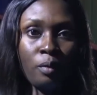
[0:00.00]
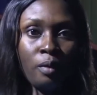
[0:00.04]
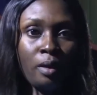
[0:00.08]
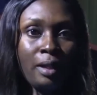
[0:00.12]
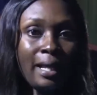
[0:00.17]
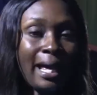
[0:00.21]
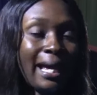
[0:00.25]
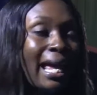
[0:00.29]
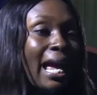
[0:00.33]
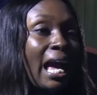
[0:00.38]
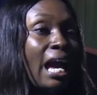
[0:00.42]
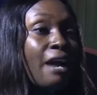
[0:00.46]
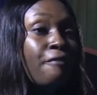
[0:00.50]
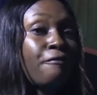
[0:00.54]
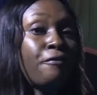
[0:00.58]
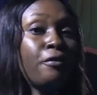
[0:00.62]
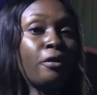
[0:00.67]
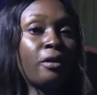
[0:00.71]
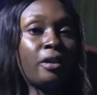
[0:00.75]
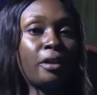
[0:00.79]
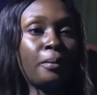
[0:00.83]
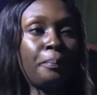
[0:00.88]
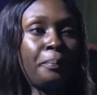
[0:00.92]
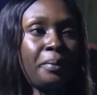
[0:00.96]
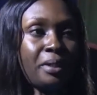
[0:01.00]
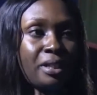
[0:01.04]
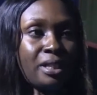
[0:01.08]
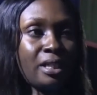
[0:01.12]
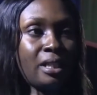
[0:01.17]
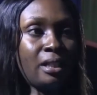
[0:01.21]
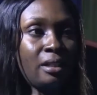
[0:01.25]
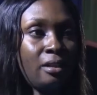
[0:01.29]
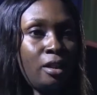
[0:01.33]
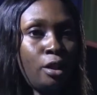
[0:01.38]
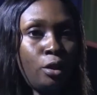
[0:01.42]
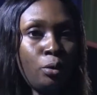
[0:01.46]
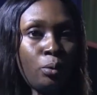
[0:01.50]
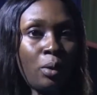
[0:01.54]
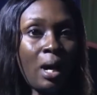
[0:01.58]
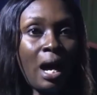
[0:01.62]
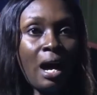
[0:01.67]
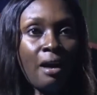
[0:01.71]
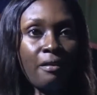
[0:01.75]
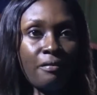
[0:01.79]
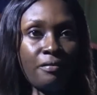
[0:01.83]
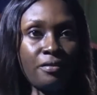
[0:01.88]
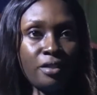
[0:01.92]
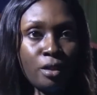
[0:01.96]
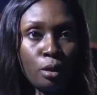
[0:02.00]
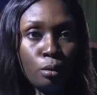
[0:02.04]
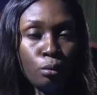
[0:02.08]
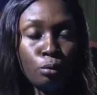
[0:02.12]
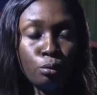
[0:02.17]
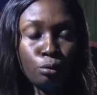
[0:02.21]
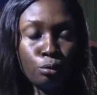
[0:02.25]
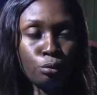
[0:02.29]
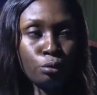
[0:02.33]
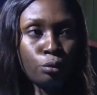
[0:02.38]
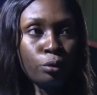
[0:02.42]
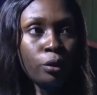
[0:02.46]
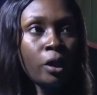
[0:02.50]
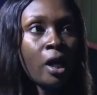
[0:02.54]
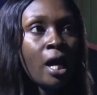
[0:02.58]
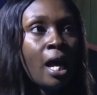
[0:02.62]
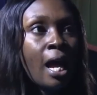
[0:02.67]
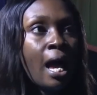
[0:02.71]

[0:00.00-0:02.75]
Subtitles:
Like every other person, have their own role.